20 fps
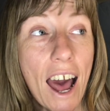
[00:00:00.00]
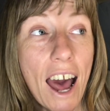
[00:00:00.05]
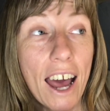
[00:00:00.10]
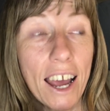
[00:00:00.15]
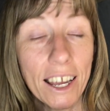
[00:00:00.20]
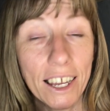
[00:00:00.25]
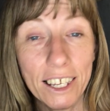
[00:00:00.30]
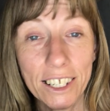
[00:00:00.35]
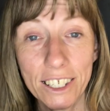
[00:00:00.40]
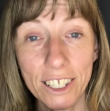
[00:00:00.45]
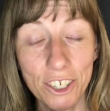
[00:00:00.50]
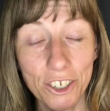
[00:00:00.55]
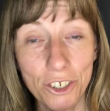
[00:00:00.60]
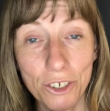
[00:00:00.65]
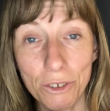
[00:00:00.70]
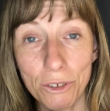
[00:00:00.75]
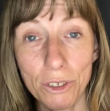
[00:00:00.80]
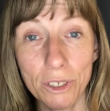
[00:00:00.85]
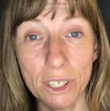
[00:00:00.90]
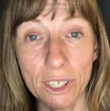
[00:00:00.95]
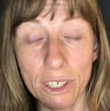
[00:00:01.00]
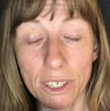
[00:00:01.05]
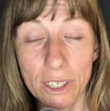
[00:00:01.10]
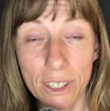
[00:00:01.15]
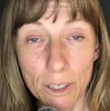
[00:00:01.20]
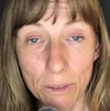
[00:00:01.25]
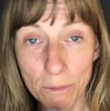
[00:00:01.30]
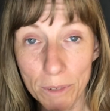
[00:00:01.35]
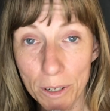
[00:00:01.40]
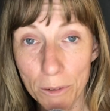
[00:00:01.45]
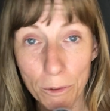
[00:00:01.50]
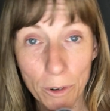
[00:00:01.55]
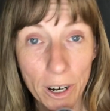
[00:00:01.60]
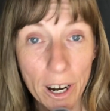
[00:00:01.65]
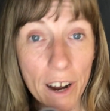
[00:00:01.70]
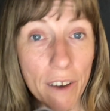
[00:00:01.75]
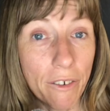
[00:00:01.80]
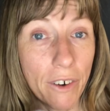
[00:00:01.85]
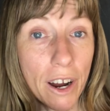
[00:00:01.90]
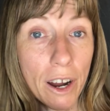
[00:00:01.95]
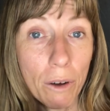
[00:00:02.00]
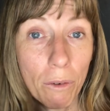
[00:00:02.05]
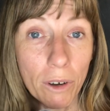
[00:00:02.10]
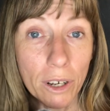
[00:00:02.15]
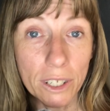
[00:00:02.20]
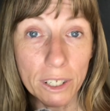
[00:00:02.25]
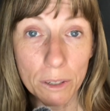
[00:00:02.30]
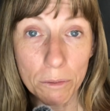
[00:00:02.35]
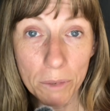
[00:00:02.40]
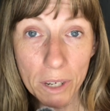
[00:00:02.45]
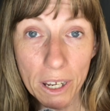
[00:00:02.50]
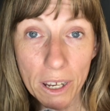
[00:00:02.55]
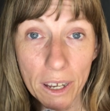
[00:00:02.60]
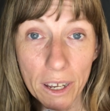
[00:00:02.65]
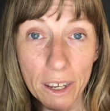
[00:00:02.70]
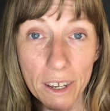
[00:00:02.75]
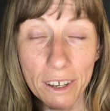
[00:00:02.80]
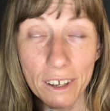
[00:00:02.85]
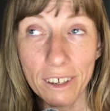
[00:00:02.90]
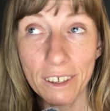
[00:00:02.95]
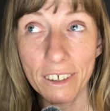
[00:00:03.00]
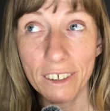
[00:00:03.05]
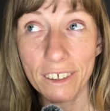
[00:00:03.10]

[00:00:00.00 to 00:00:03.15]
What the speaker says: I get to choose to be wherever I want to be.